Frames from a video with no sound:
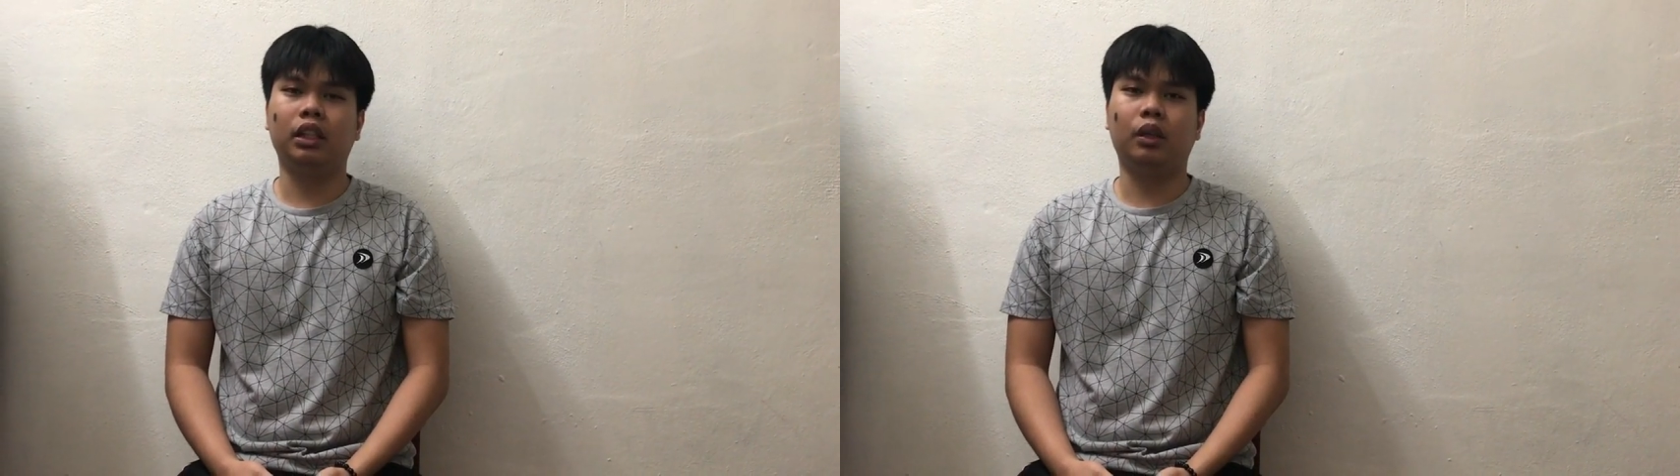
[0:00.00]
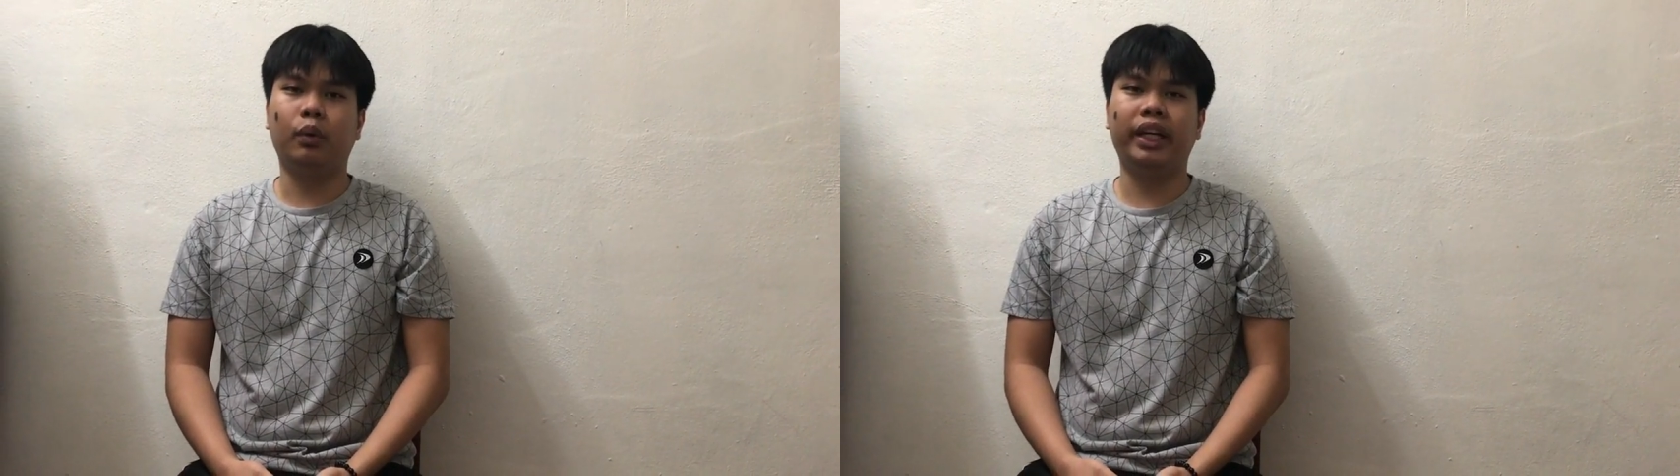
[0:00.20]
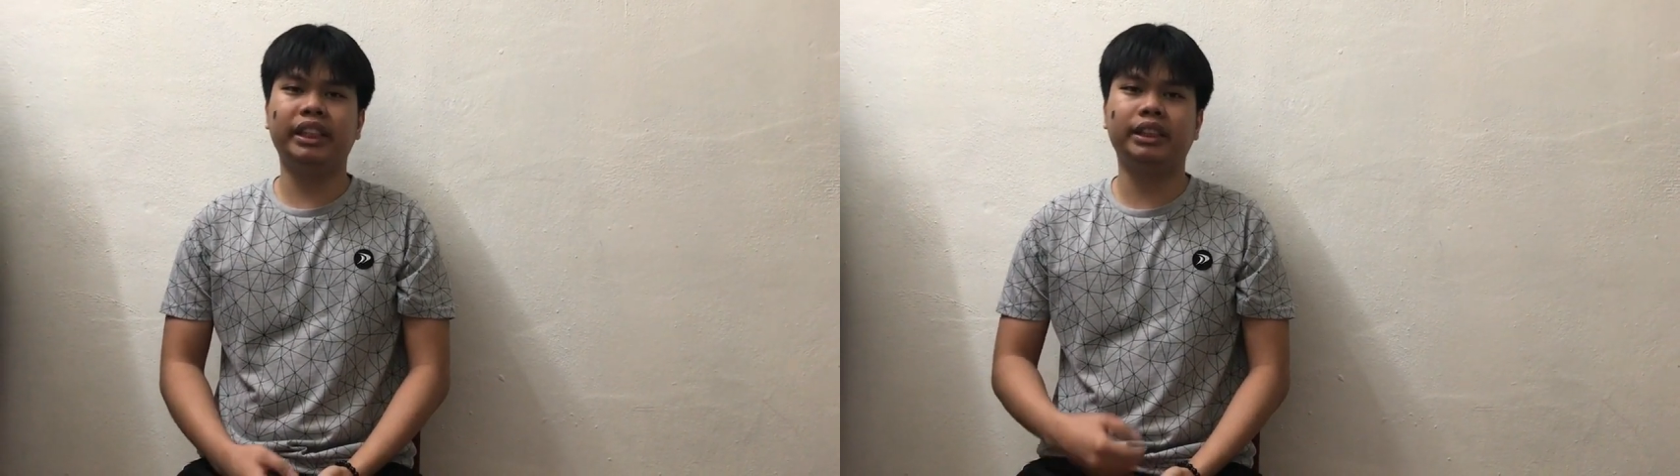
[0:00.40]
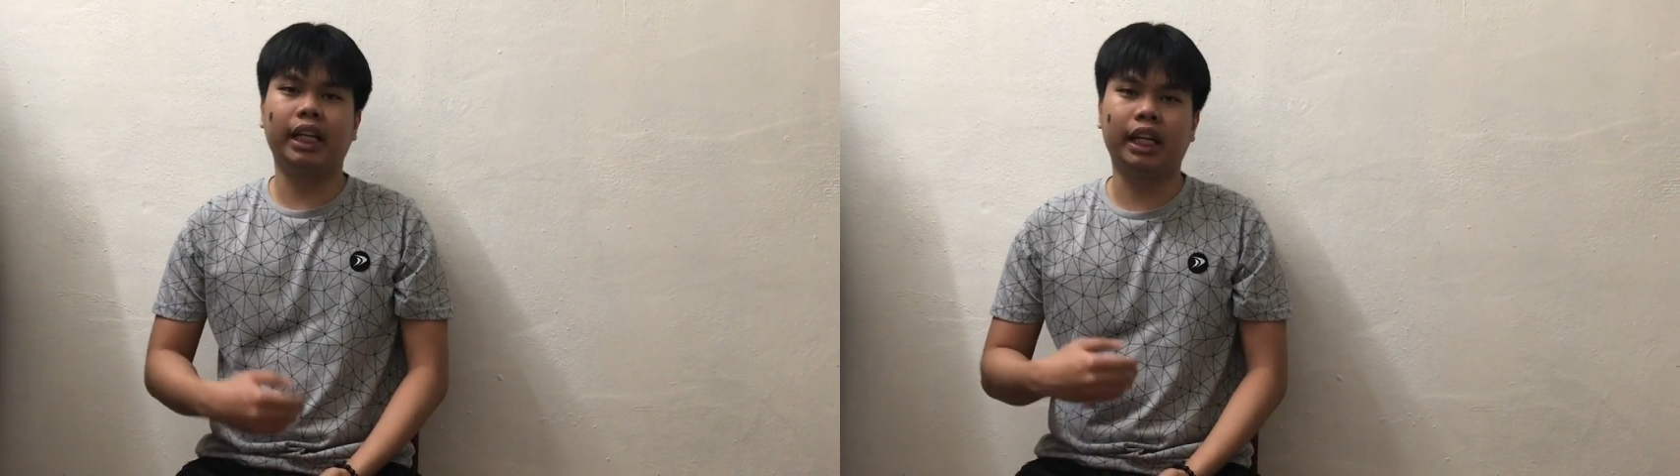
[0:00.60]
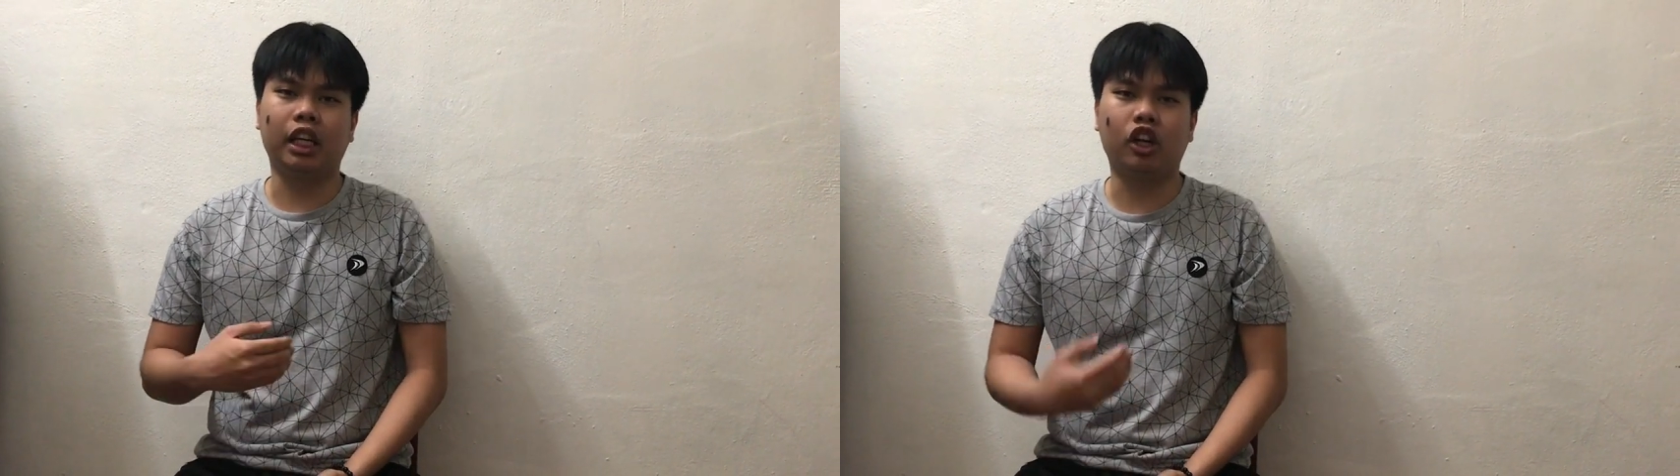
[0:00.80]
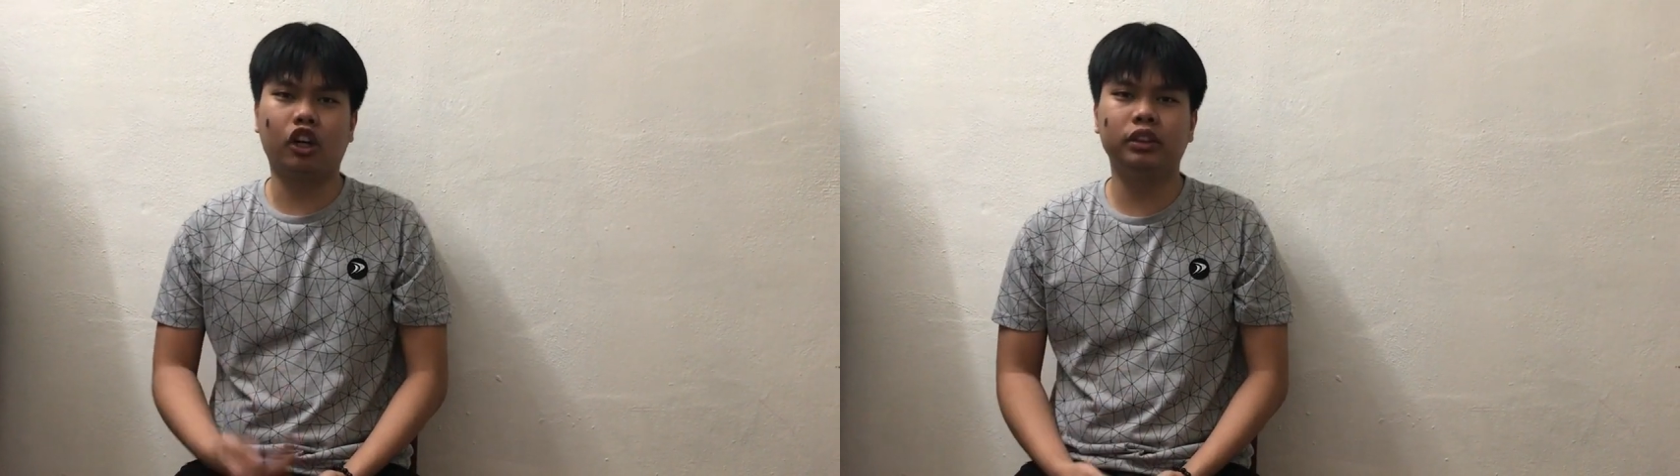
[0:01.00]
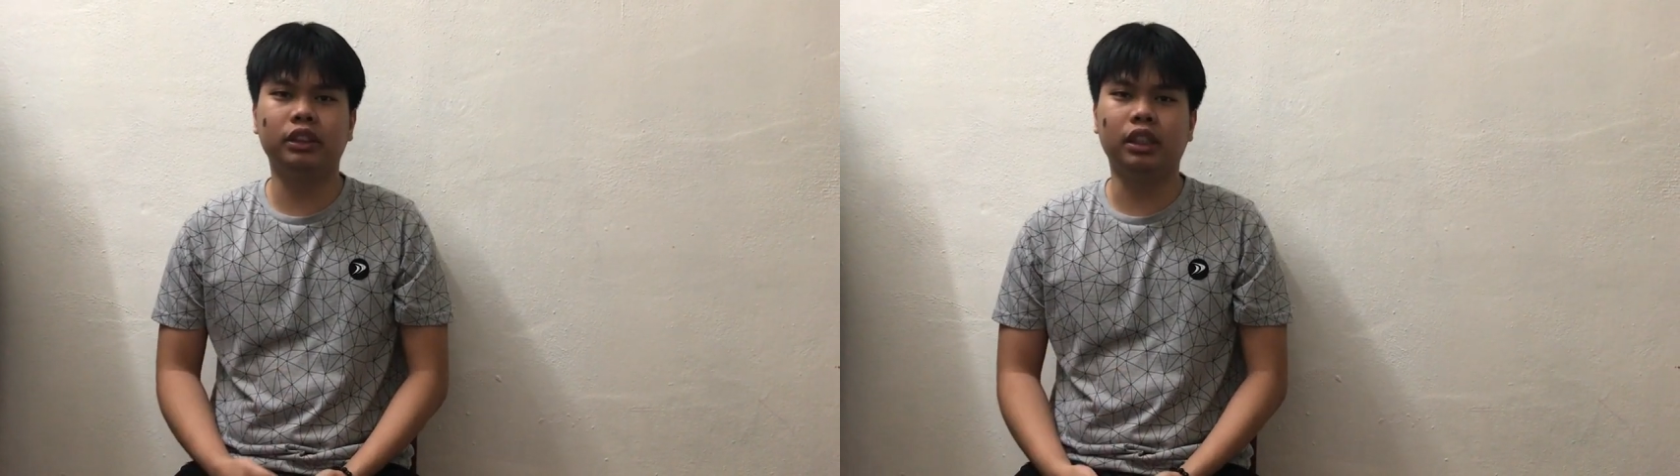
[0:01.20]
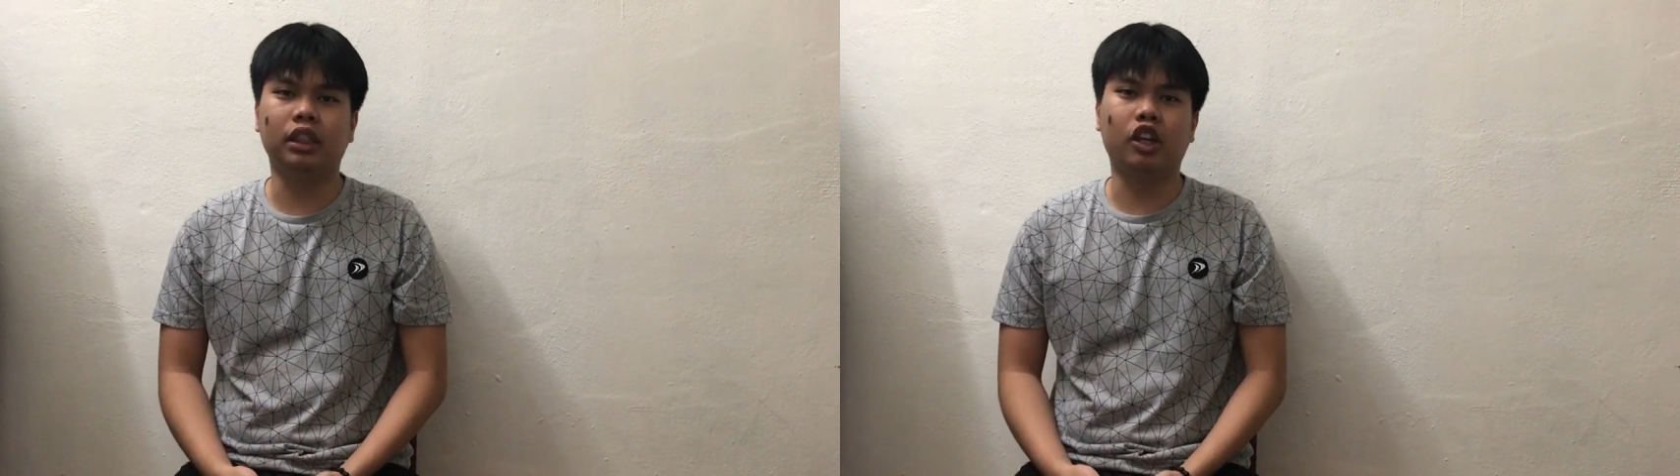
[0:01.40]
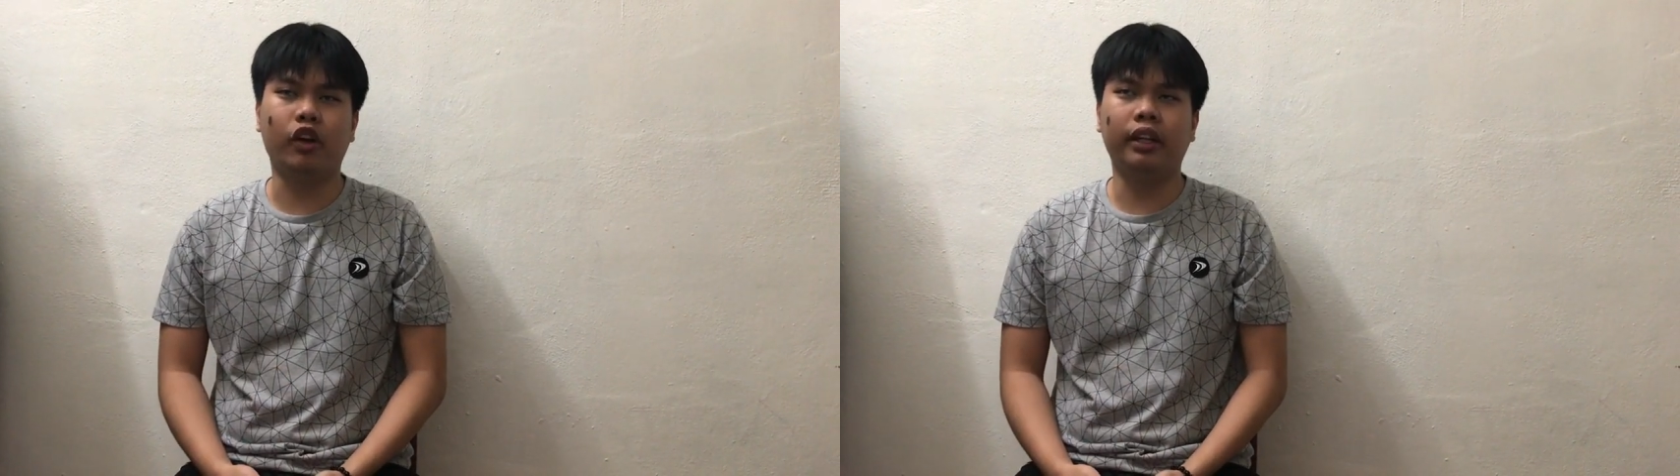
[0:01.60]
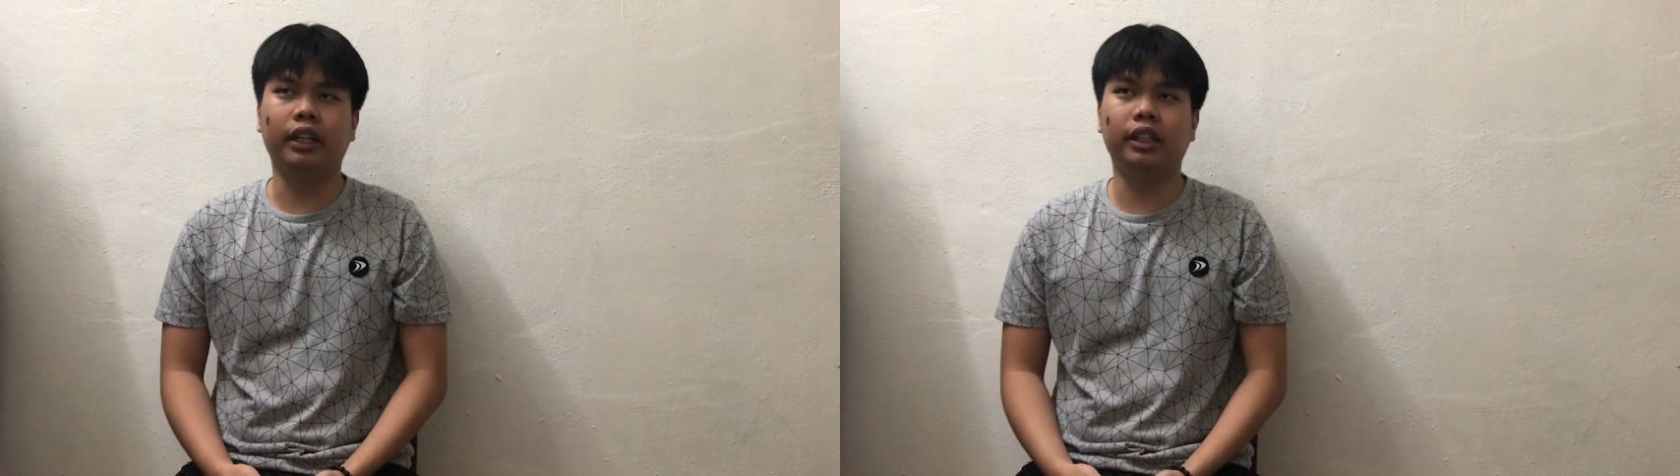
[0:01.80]
virus that can cause the
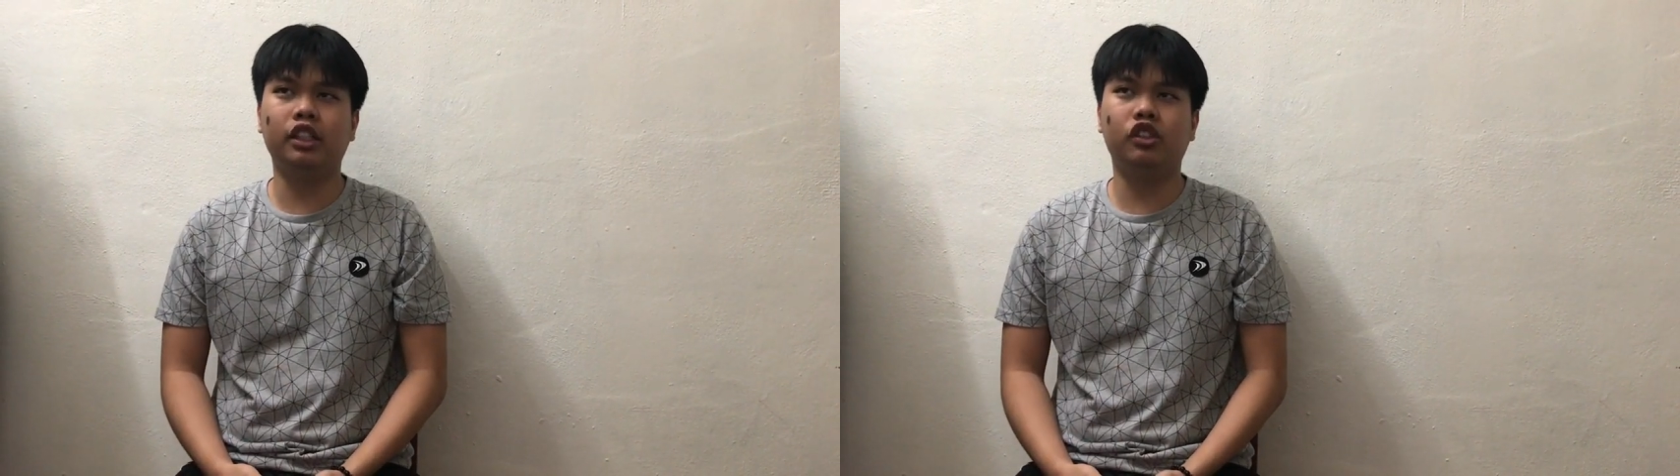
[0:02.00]
COVID-19.